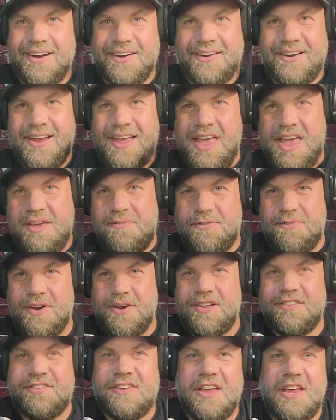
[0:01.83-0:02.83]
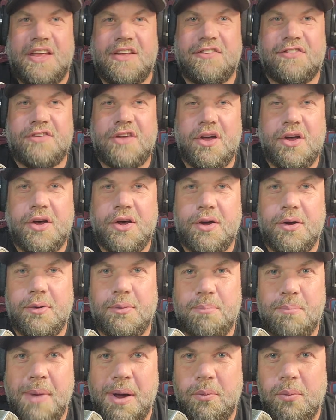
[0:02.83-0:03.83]
All right, hey friends, it's uh,
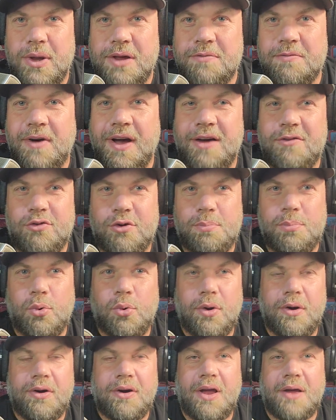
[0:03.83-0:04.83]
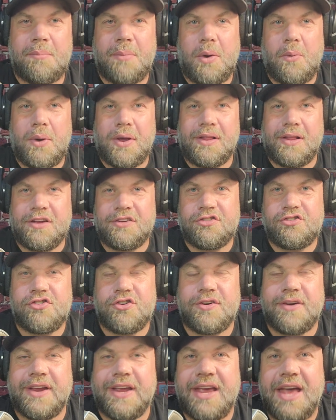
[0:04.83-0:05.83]
my week five report on my weight loss
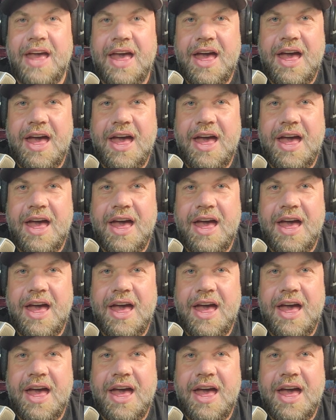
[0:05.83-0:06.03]
journey.